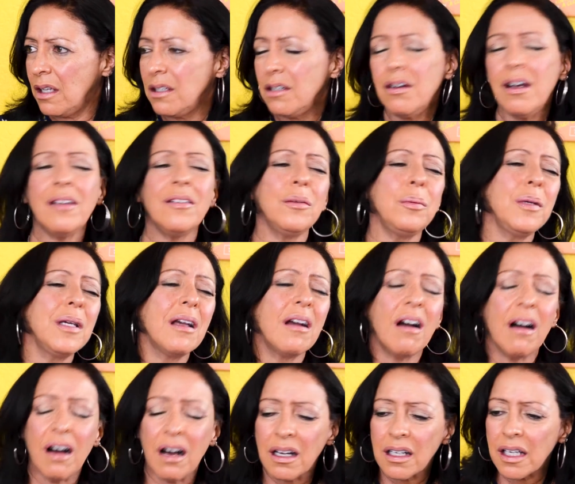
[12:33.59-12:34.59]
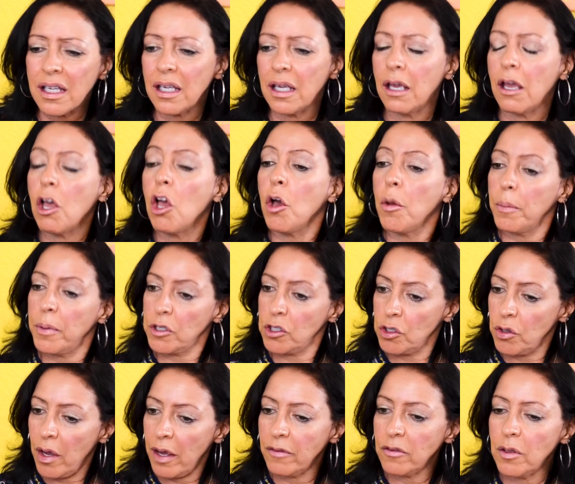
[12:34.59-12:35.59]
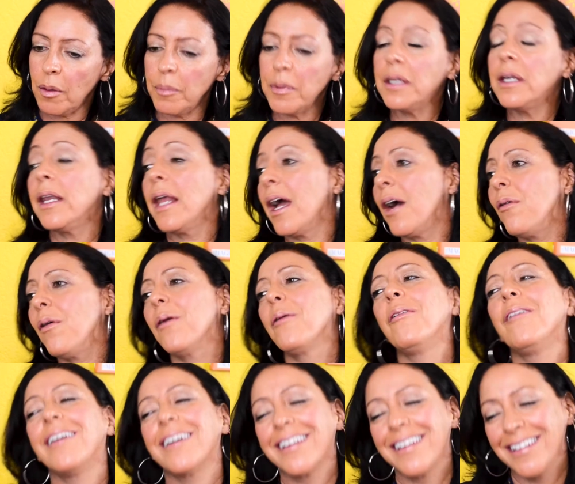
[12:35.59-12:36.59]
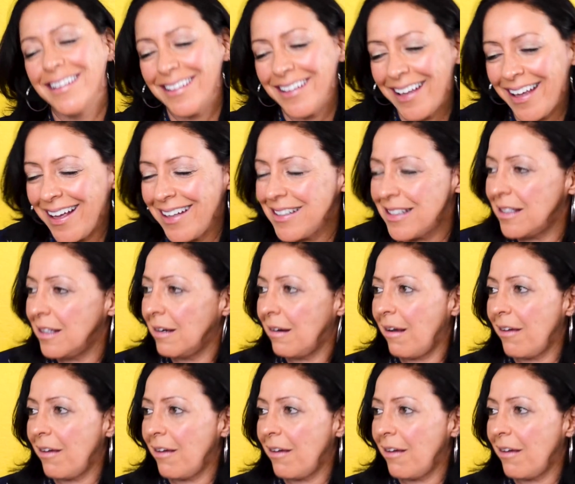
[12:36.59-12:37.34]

You don't have to be cocky, but you have to, I mean, now I walk into casting